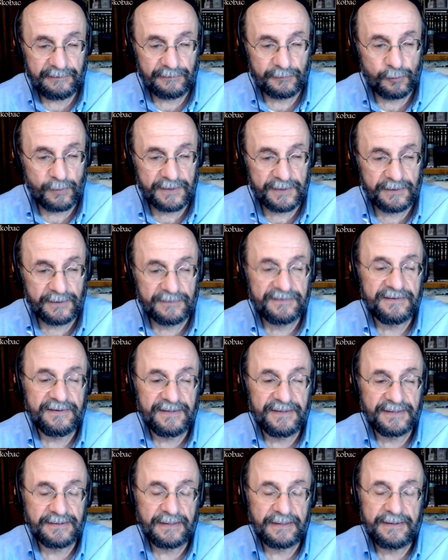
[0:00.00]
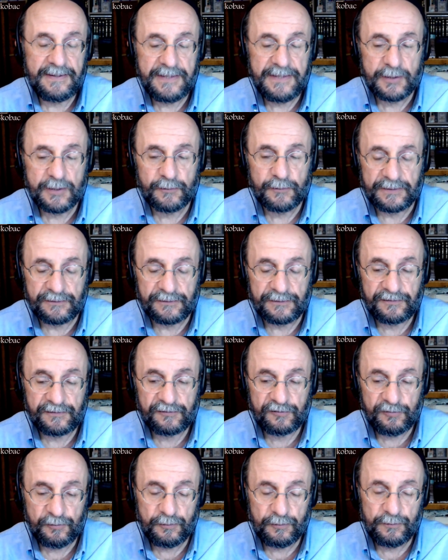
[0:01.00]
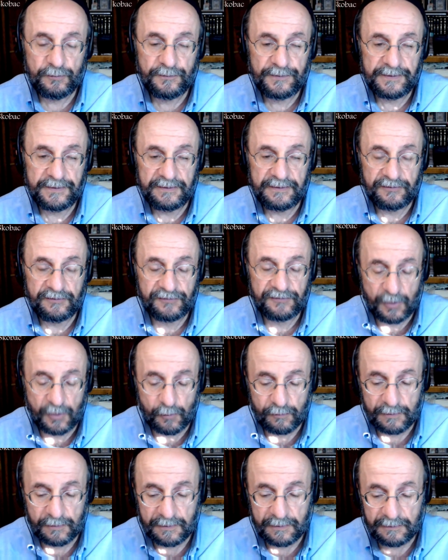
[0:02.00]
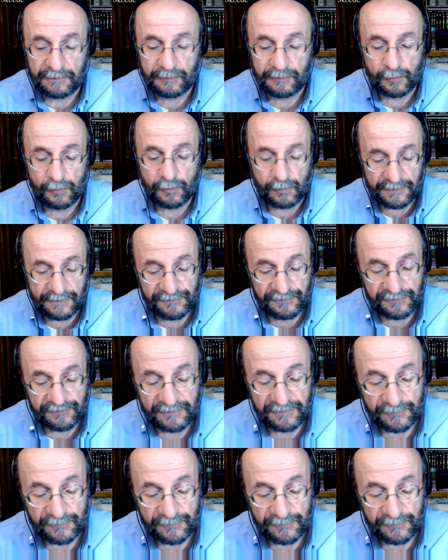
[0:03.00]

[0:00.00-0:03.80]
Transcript: loyalty and adherence to the Torah laws.